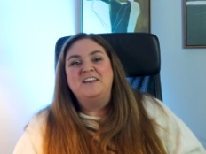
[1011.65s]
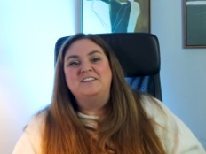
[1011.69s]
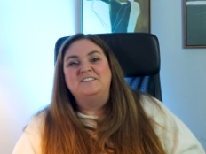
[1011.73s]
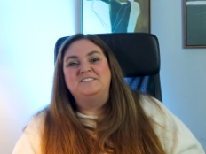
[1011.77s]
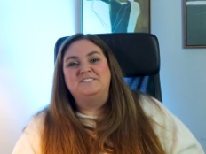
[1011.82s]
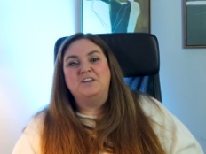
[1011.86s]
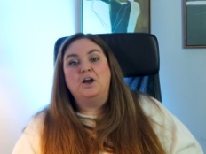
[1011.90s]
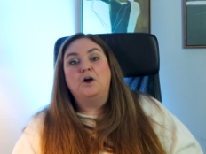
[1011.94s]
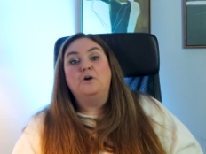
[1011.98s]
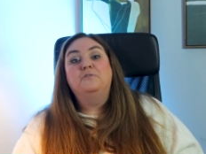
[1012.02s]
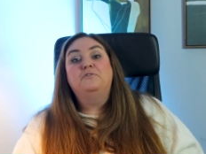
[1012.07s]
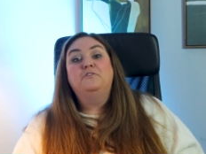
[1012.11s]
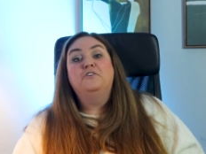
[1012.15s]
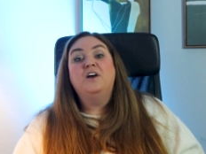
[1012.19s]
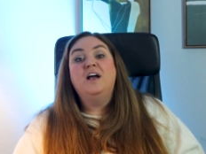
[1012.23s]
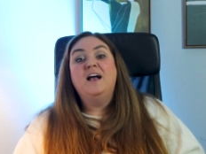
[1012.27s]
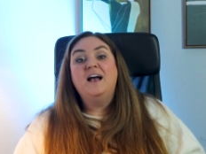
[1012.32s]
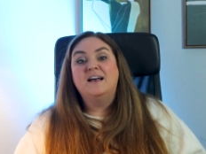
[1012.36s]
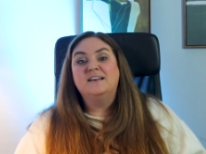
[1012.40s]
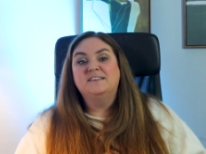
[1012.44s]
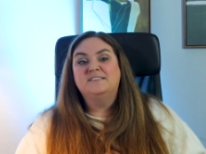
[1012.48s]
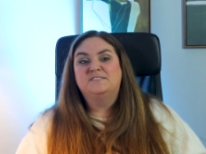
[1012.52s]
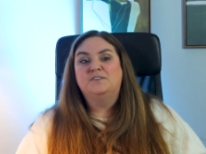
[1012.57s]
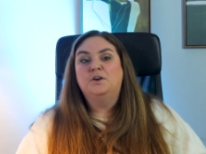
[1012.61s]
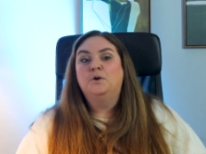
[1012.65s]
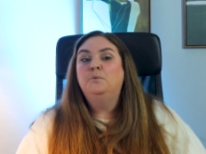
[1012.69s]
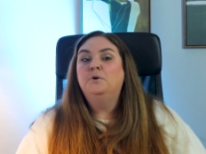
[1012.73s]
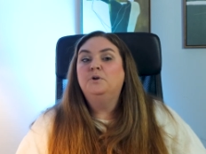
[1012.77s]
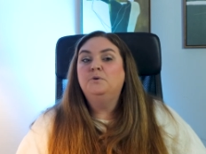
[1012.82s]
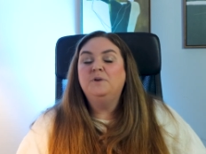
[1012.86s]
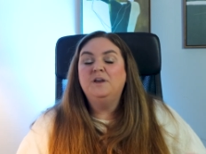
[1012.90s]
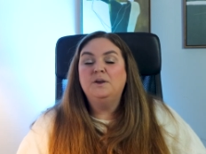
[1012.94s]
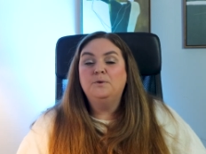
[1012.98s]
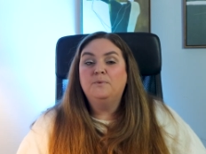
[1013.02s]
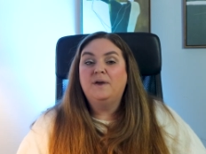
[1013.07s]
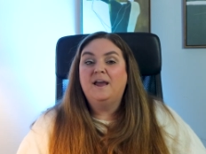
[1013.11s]
So for us,
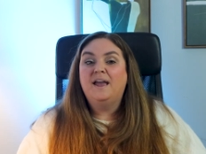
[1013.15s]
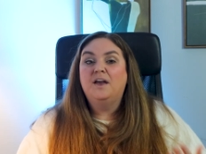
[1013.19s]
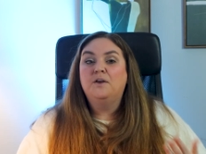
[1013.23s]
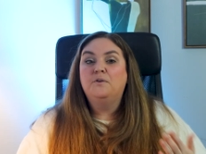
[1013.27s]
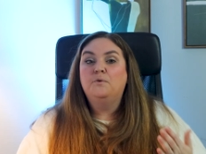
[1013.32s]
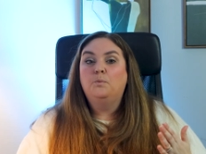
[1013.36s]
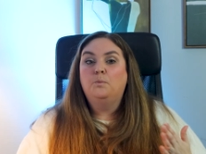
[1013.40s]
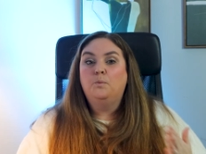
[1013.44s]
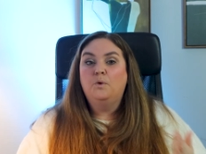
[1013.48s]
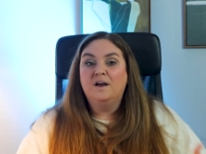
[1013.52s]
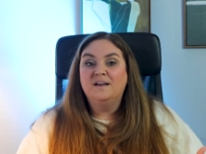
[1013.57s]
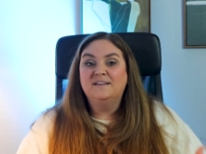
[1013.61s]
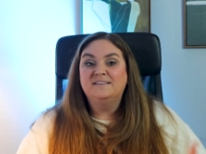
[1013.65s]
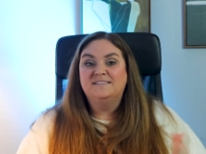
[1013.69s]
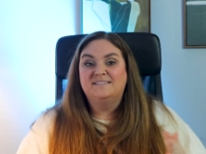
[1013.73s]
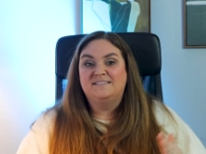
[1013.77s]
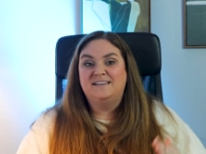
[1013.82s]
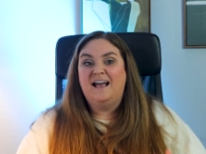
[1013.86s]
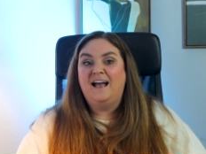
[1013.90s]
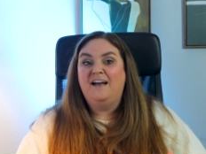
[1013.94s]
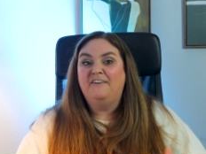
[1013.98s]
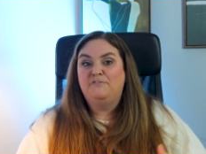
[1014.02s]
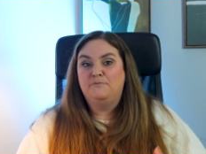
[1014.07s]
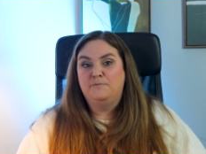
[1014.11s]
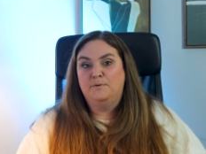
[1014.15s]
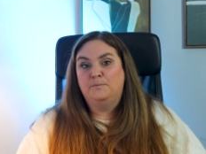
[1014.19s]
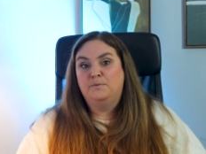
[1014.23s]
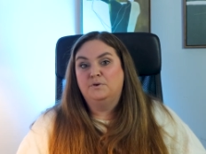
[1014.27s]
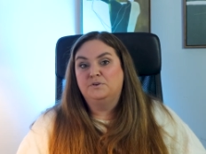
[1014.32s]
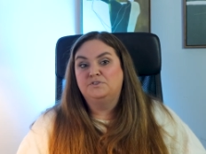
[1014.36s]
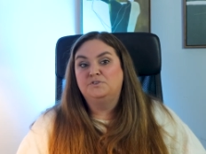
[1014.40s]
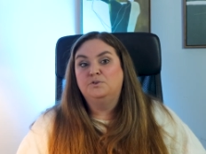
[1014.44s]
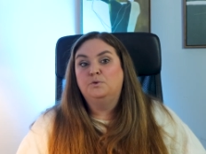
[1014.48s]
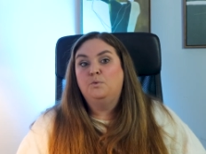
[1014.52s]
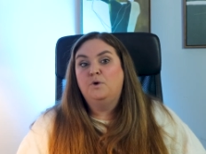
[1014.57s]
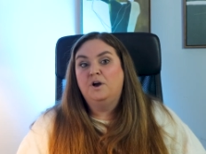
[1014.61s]
when we ran 1 staff
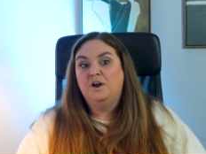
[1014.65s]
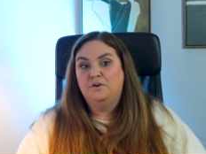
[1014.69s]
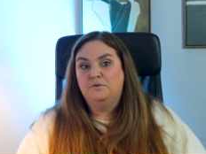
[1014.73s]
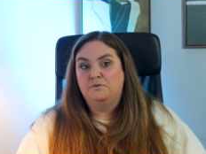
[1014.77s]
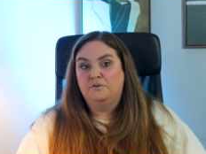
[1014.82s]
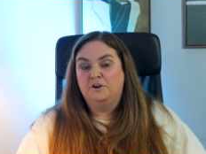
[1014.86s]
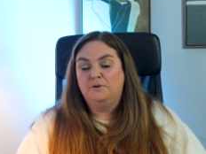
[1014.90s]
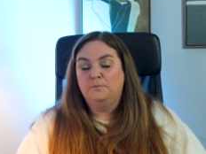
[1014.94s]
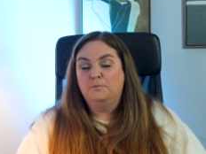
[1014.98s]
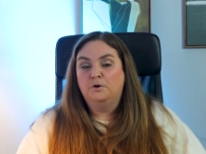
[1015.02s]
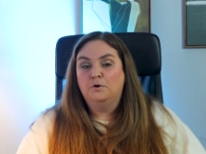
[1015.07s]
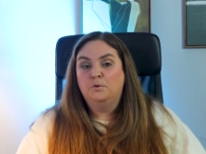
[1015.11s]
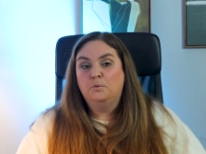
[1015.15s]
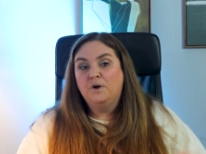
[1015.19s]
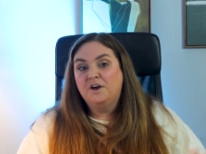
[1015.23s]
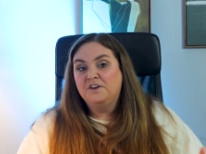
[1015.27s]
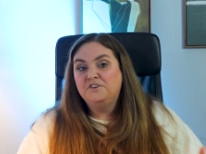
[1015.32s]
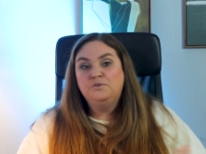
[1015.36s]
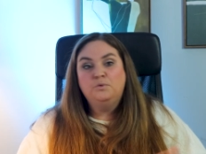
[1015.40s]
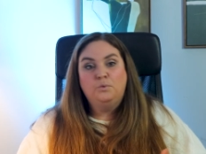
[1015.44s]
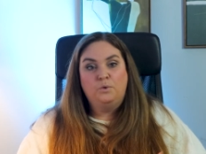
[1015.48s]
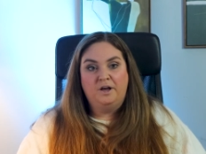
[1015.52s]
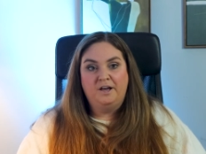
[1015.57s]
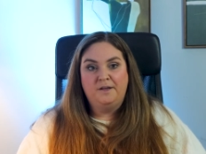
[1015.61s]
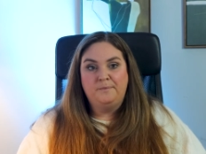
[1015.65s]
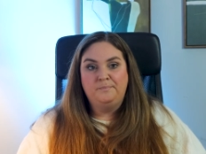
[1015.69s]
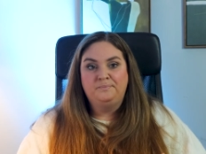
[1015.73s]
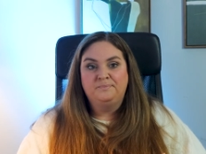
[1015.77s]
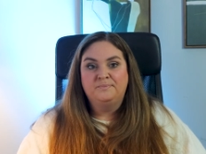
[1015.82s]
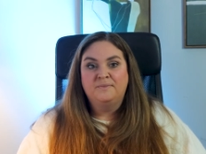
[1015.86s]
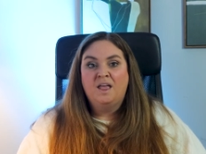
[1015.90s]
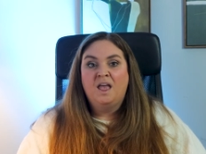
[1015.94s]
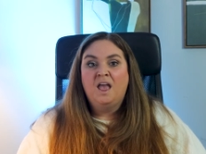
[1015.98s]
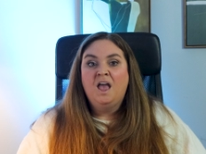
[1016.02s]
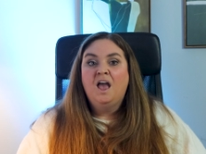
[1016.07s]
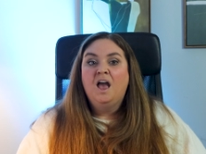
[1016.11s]
member to 1 room or 1-to-1,
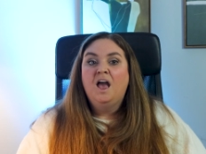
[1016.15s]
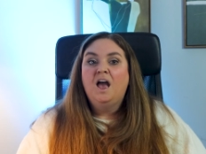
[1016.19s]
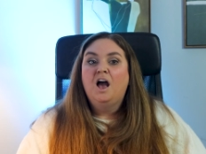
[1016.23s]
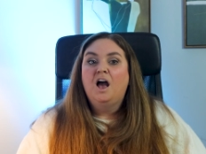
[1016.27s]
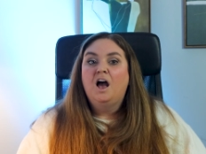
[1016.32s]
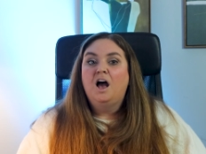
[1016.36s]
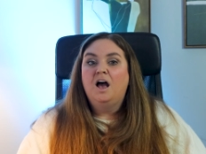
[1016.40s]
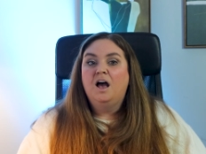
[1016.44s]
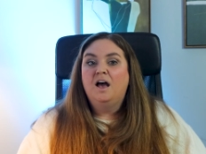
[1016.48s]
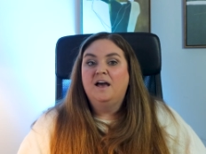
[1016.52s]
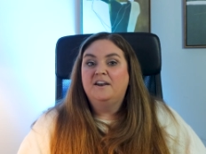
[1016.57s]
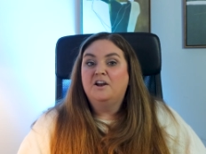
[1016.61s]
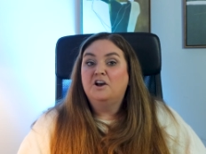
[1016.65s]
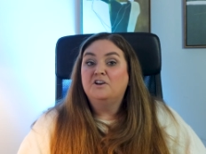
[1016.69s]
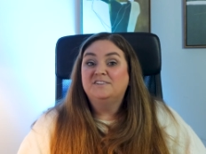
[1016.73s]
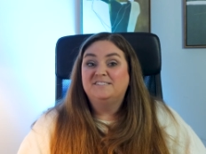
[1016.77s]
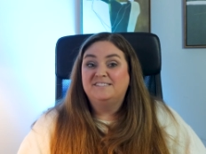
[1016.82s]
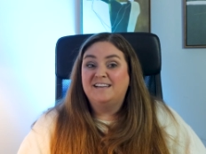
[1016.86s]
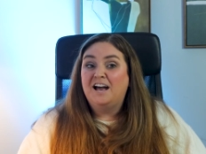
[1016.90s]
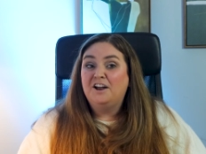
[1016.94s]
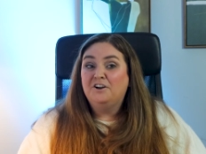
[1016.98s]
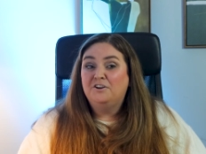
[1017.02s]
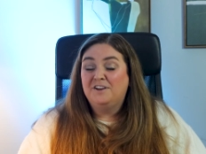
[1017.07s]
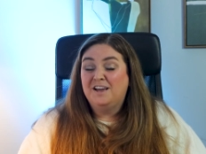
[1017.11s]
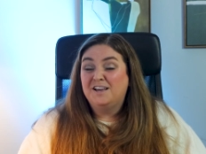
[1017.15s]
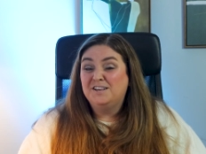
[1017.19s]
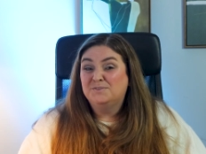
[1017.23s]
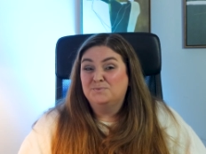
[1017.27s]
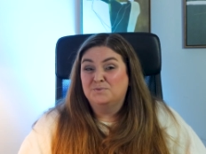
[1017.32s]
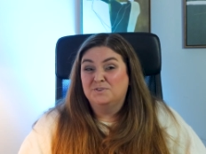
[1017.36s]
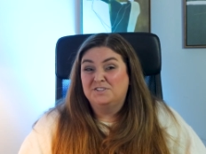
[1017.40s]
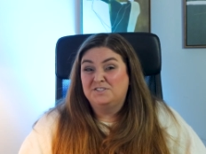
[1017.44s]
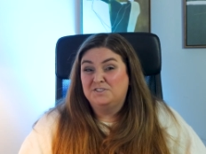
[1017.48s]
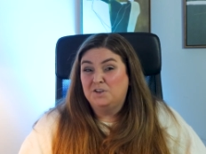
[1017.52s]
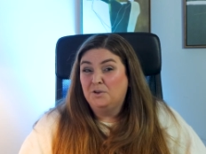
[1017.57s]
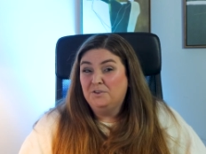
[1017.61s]
and our Saturdays
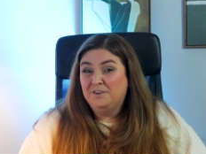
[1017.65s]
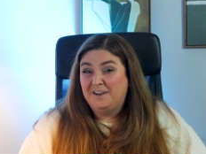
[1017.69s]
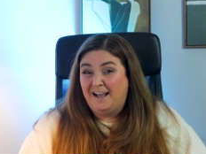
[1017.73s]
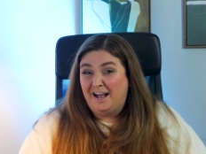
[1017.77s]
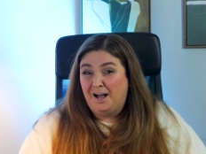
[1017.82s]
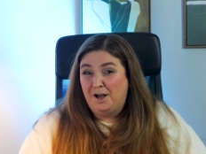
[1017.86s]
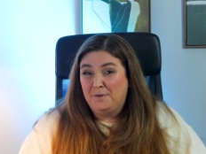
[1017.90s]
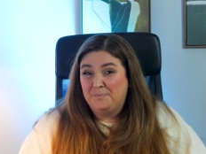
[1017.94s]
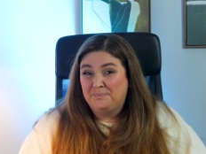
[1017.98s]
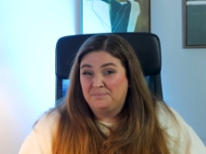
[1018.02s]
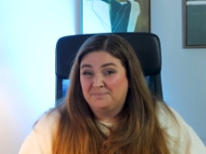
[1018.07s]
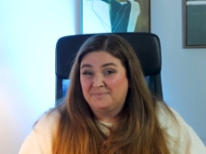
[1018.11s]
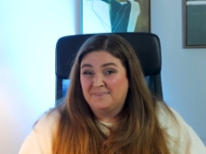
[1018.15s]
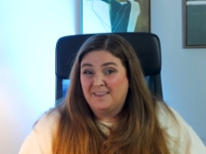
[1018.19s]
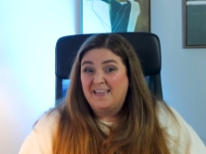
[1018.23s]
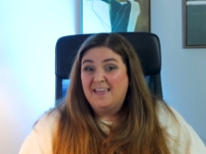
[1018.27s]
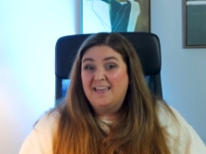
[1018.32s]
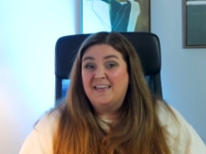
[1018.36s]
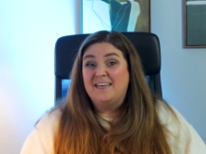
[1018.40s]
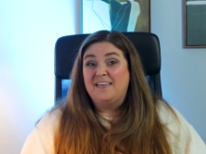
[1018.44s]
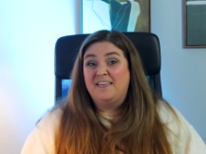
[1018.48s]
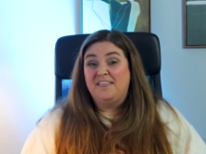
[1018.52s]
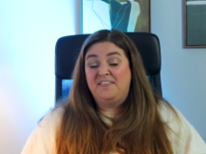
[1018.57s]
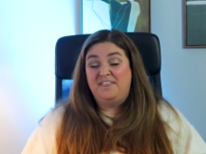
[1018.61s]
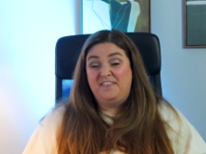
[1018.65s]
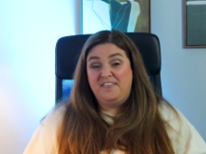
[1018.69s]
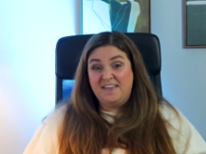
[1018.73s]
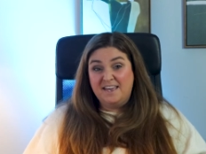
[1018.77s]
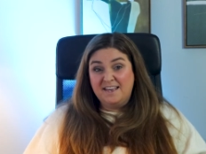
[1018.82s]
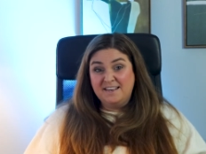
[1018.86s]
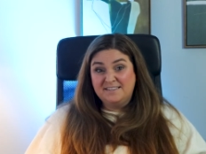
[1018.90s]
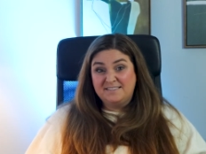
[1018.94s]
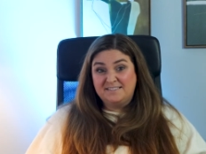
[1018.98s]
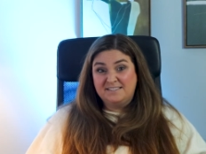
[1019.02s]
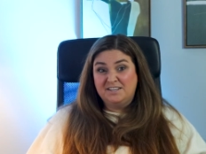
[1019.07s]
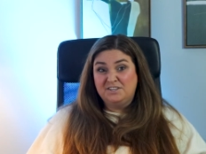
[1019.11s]
were sold out,
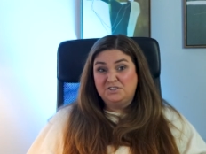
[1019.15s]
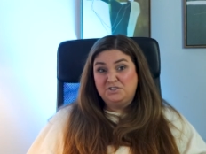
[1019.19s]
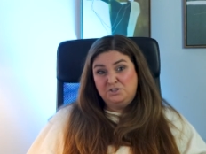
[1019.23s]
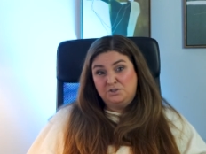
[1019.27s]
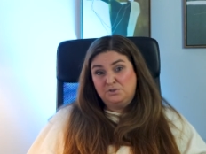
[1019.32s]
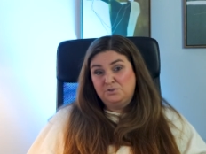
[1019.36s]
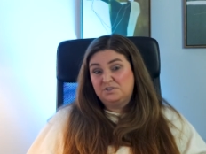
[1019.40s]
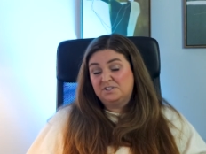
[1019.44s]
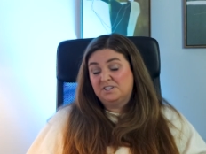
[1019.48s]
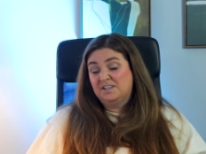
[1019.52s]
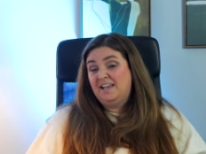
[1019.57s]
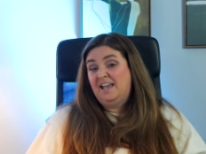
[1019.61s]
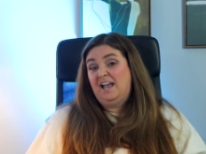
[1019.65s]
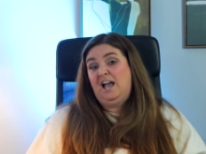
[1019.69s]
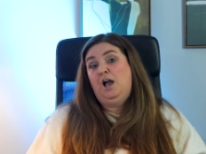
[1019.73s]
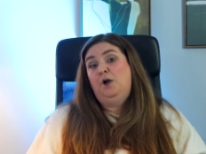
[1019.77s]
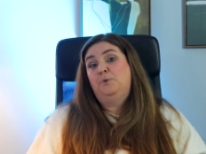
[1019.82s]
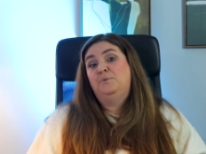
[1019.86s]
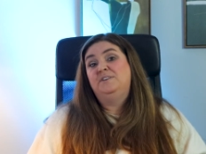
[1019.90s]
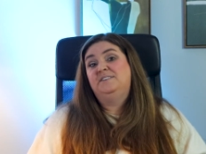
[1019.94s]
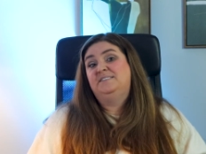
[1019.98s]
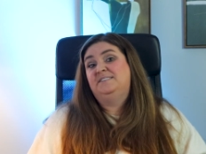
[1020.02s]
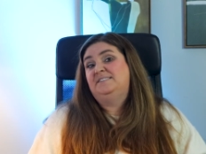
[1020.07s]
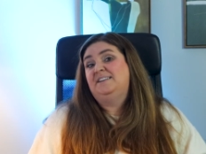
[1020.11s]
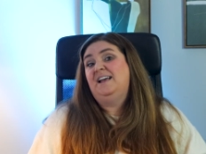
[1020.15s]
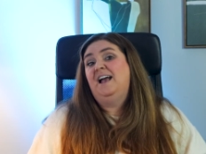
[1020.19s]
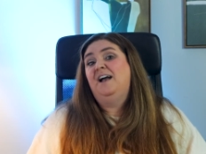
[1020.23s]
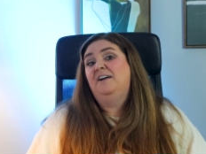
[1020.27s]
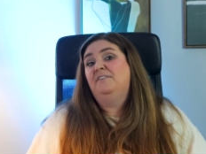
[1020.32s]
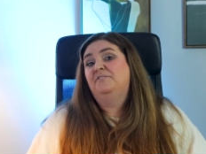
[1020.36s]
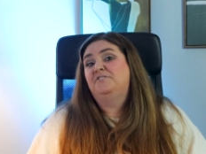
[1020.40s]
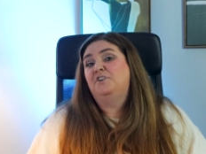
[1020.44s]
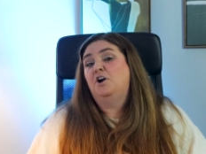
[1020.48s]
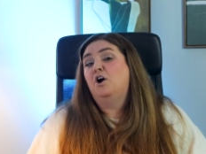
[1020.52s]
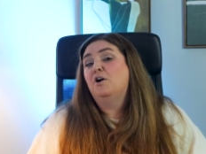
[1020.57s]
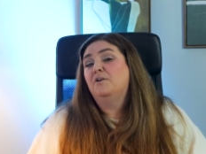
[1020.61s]
this is usually how we
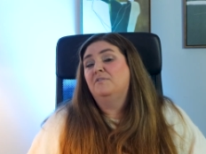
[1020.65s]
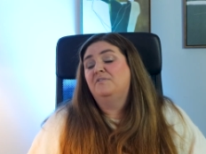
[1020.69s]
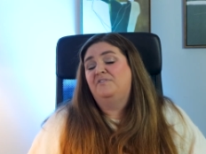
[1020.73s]
staffed our